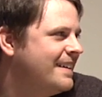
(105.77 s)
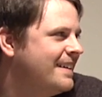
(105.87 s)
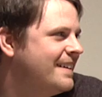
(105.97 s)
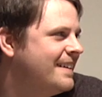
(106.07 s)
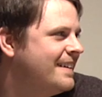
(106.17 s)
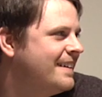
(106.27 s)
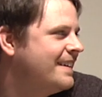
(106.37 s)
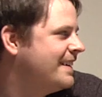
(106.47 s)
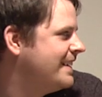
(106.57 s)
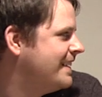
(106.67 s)

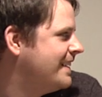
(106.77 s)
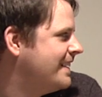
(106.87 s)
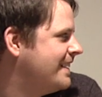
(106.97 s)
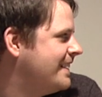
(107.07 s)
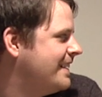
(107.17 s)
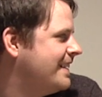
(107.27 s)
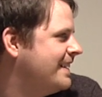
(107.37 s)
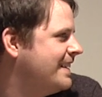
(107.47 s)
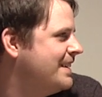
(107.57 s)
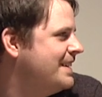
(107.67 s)

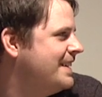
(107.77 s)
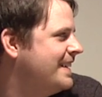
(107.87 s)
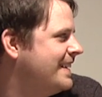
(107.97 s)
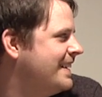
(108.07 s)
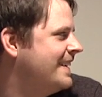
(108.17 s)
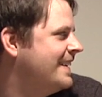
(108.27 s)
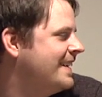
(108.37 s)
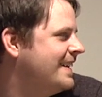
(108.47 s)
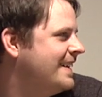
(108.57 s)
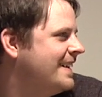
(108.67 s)

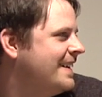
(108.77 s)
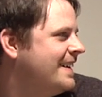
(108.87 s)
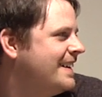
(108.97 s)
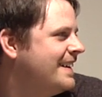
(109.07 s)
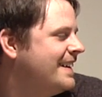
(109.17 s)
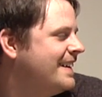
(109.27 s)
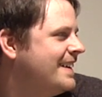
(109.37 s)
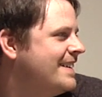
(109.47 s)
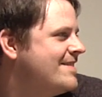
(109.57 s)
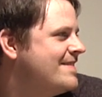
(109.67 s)

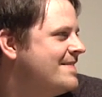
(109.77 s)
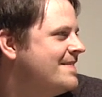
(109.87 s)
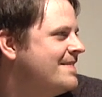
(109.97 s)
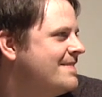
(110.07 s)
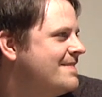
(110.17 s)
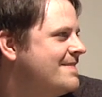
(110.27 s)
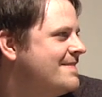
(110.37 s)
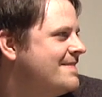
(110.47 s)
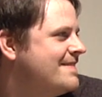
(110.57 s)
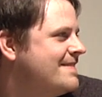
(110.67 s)

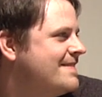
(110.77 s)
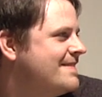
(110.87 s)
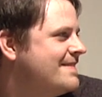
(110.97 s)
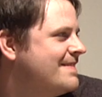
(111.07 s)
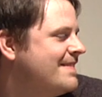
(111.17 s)
The person shown says nothing.